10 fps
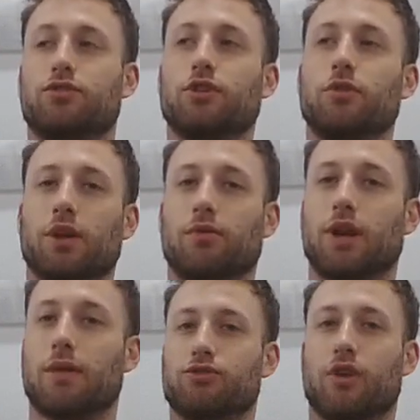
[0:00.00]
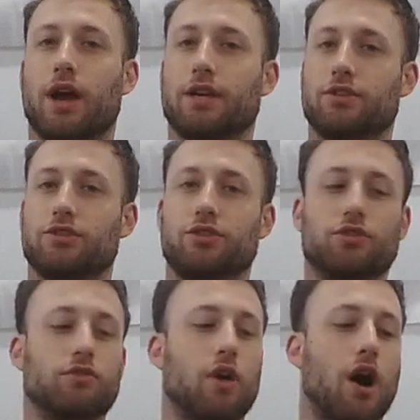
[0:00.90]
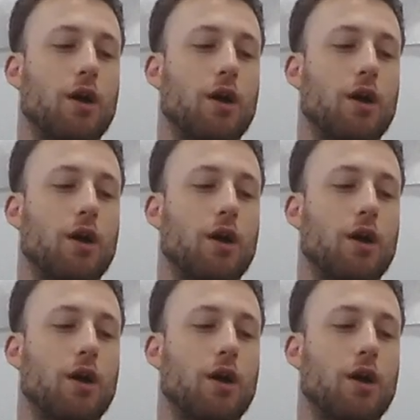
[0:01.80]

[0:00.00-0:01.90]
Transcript: doing what trying to do